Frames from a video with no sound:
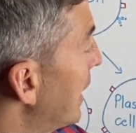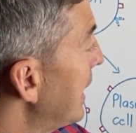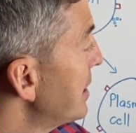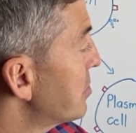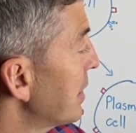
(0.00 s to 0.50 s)

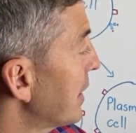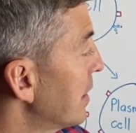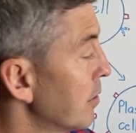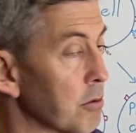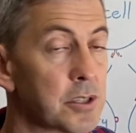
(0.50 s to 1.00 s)

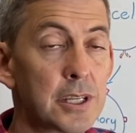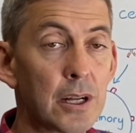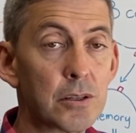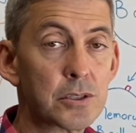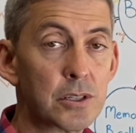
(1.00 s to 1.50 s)
entering your
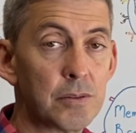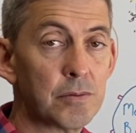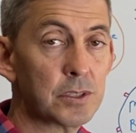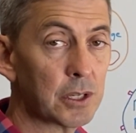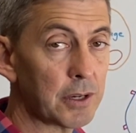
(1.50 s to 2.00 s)
cells
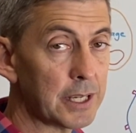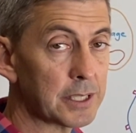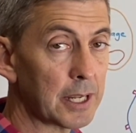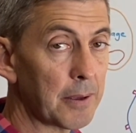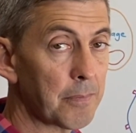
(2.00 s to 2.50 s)
so
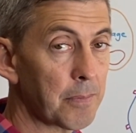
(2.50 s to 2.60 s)
easily